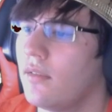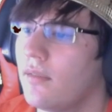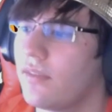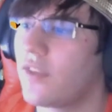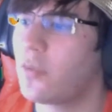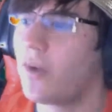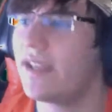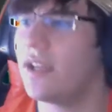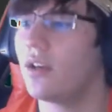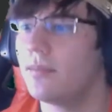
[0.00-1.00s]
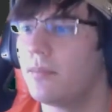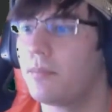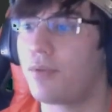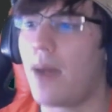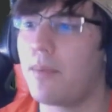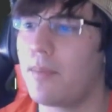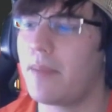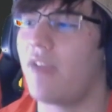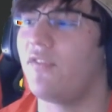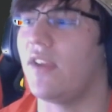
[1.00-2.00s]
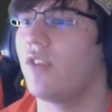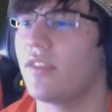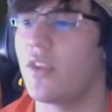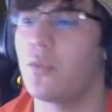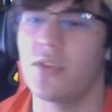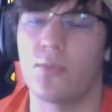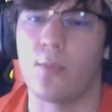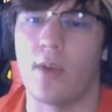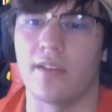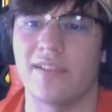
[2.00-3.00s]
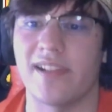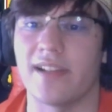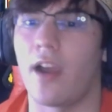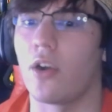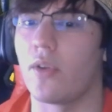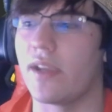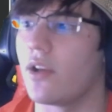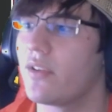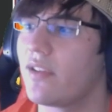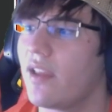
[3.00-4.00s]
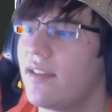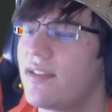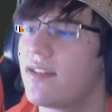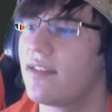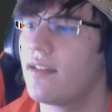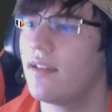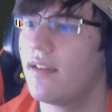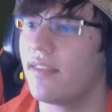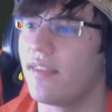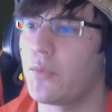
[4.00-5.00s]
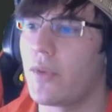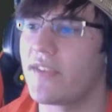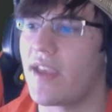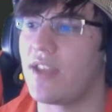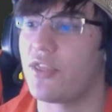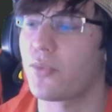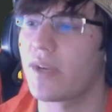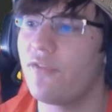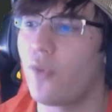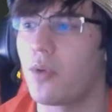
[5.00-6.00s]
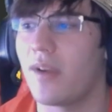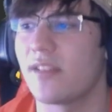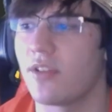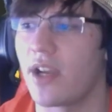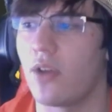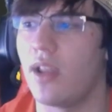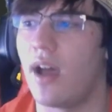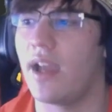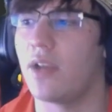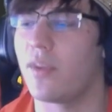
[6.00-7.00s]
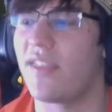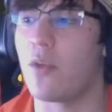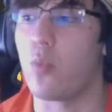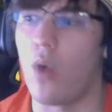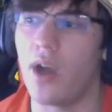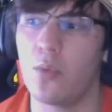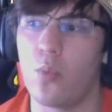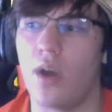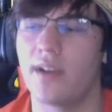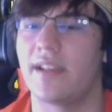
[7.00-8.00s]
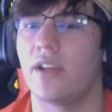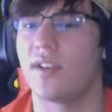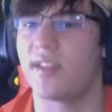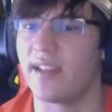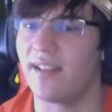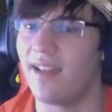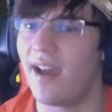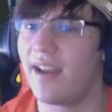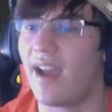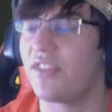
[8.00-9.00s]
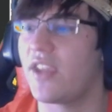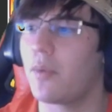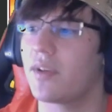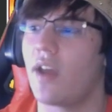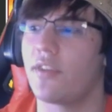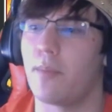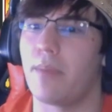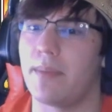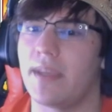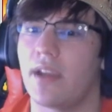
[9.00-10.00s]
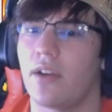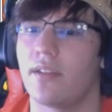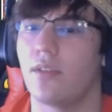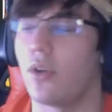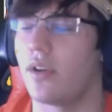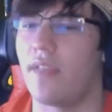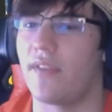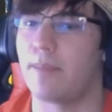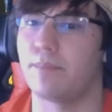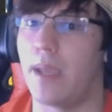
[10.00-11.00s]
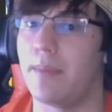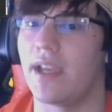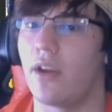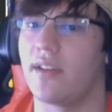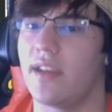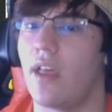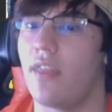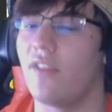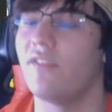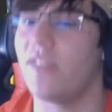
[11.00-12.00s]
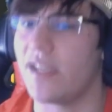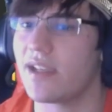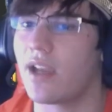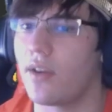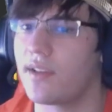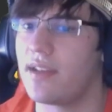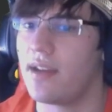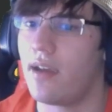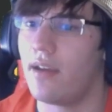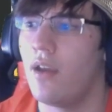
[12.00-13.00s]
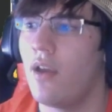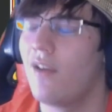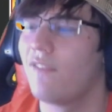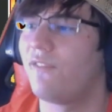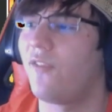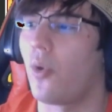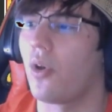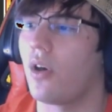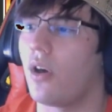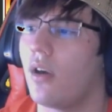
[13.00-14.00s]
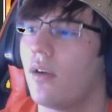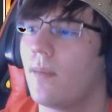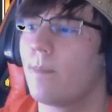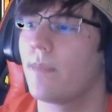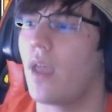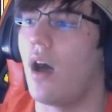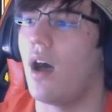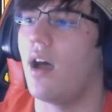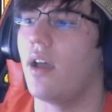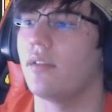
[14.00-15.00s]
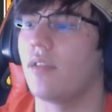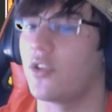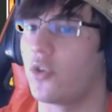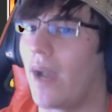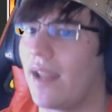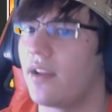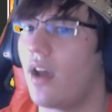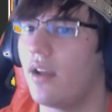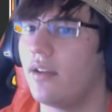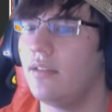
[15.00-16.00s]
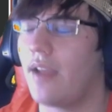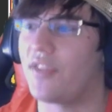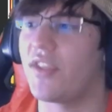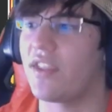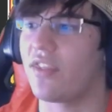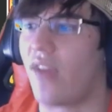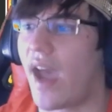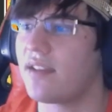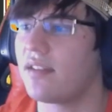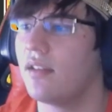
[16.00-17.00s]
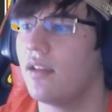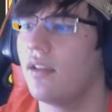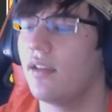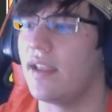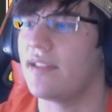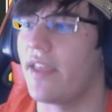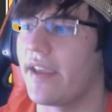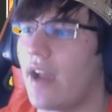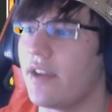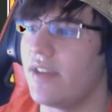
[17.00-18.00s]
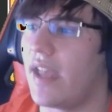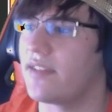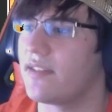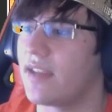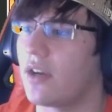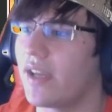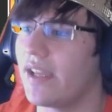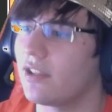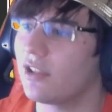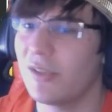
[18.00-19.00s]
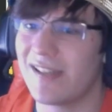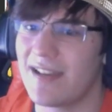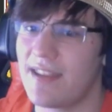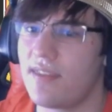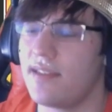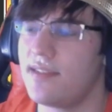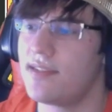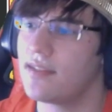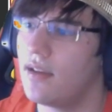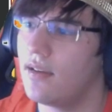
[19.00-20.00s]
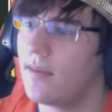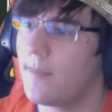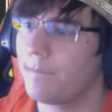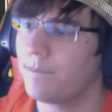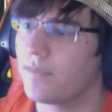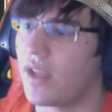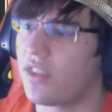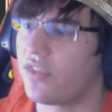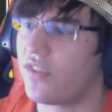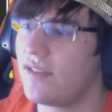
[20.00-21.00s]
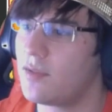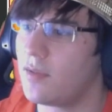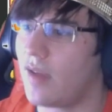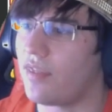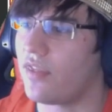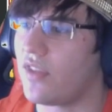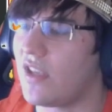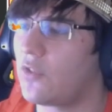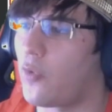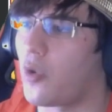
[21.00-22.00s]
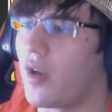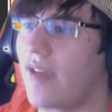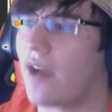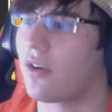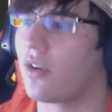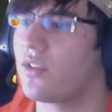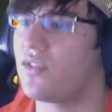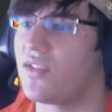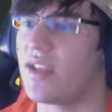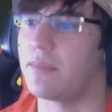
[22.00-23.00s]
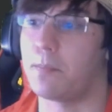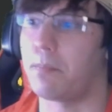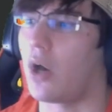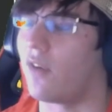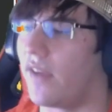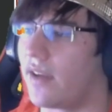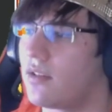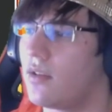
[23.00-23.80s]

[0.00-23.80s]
This one here, probably my favorite. This one's one of Shintaro Ito's lists. This one's a 3/4 Regidrago line with a 1/1 Giratina line. I think I would cut the baby not the baby Giratina, the V Giratina for a Duraludon. I think that is, like, a necessary inclusion in this. Like, this and these 4 attackers seems perfect.